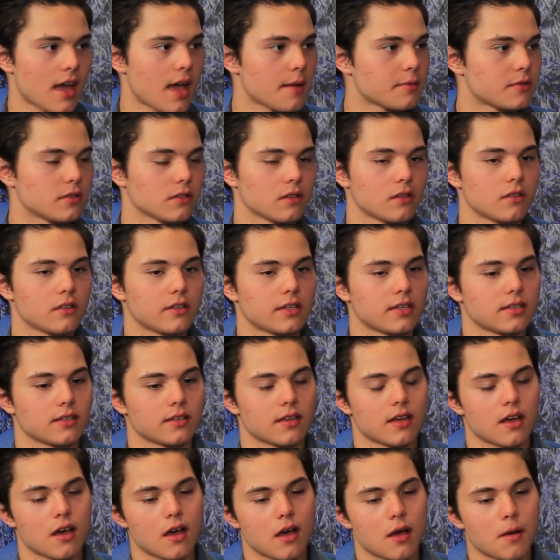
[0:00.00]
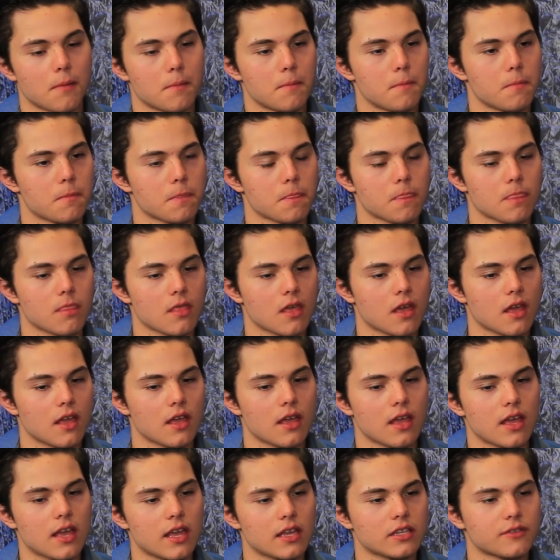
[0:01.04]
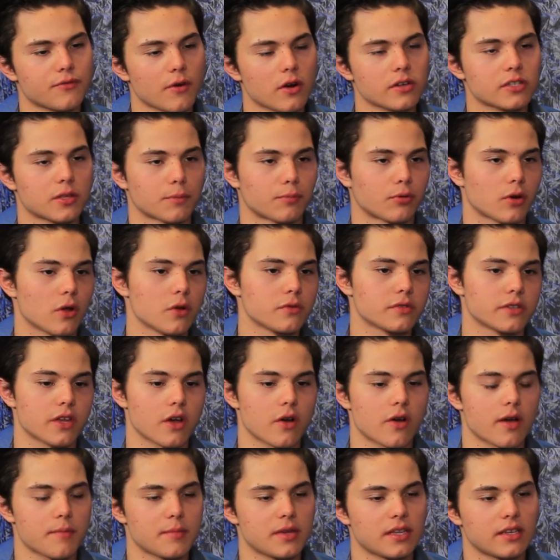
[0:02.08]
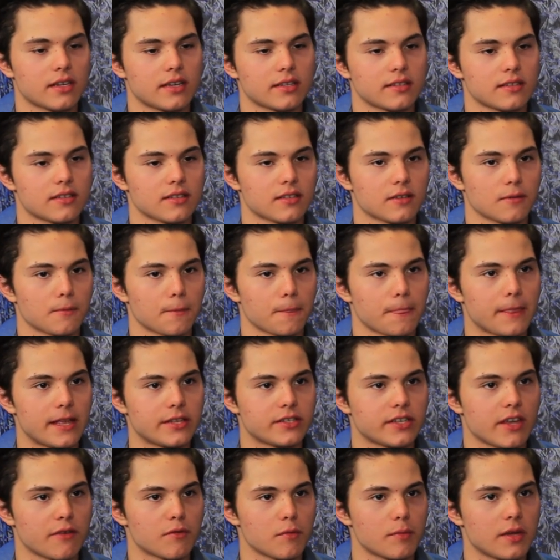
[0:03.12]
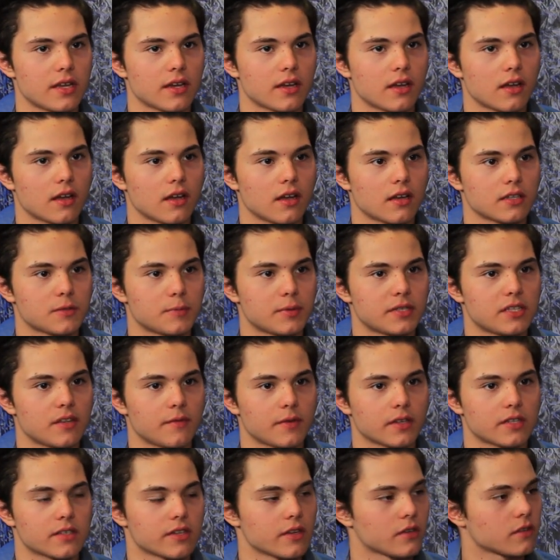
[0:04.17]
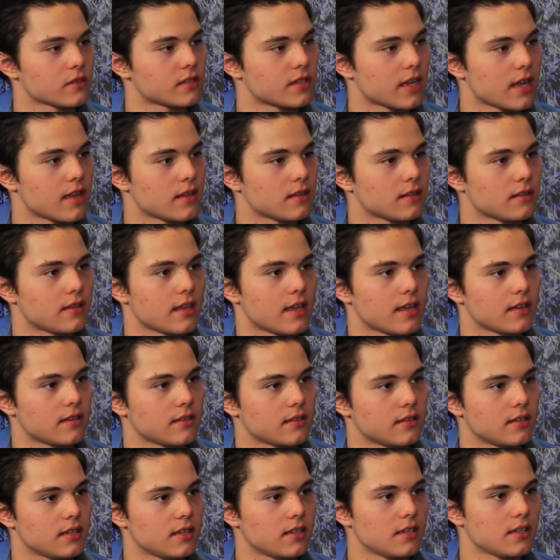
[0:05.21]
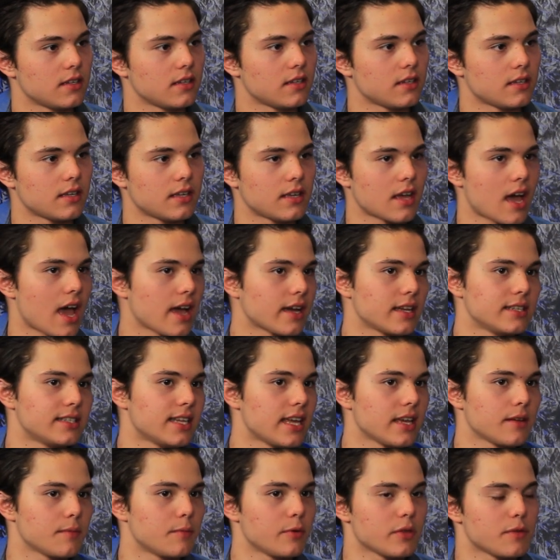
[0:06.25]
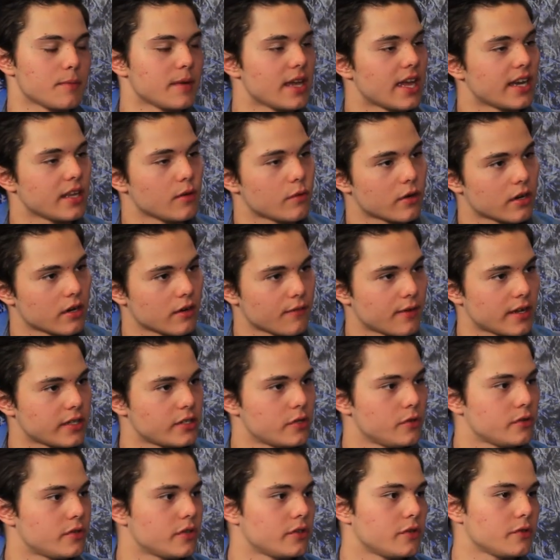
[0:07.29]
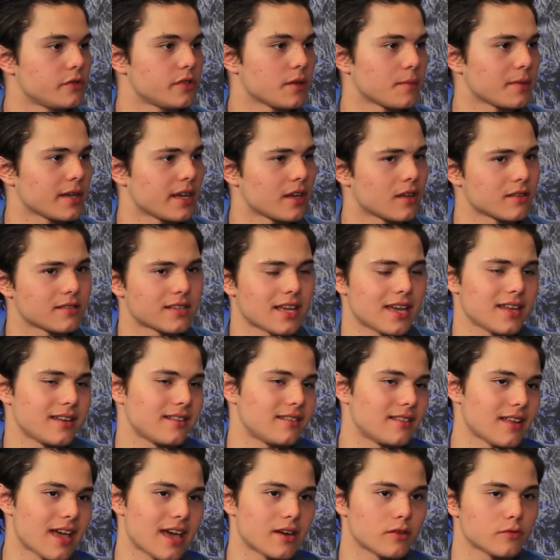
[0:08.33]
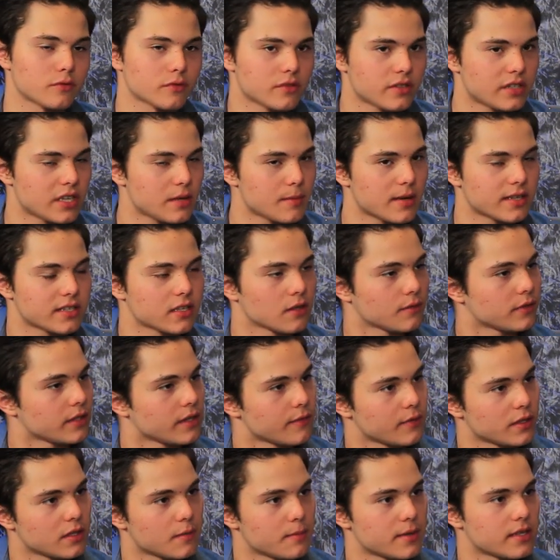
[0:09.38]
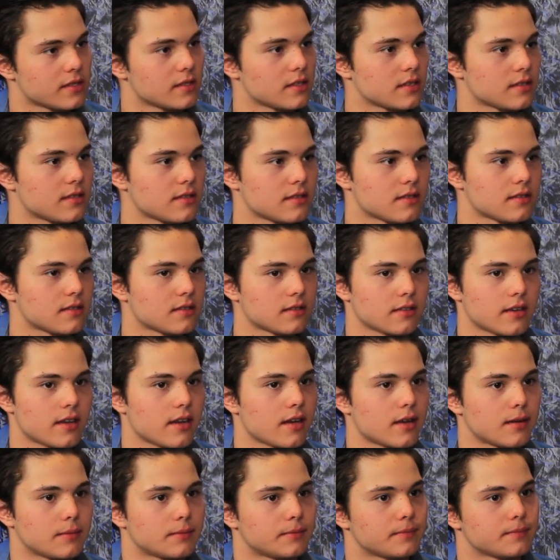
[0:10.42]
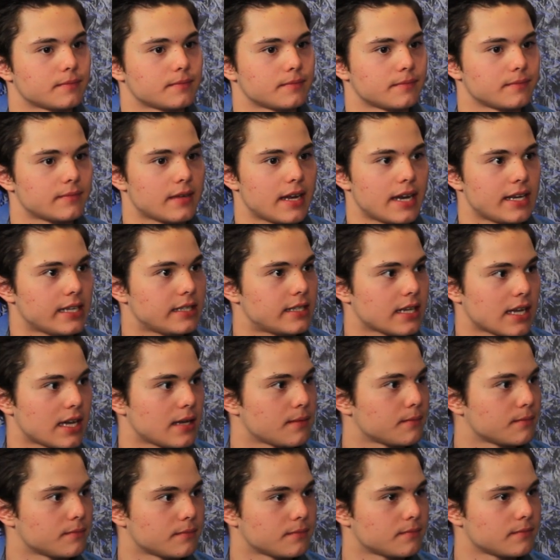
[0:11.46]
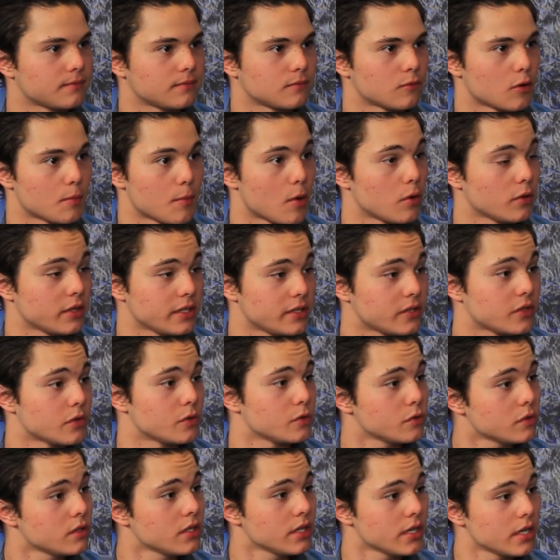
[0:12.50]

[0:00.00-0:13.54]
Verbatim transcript: Absolutely. As far as the pros go, I mean, it's given me a specific skill set that I can take with me anywhere if I choose to do something else. I don't see myself leaving the business anytime remotely soon.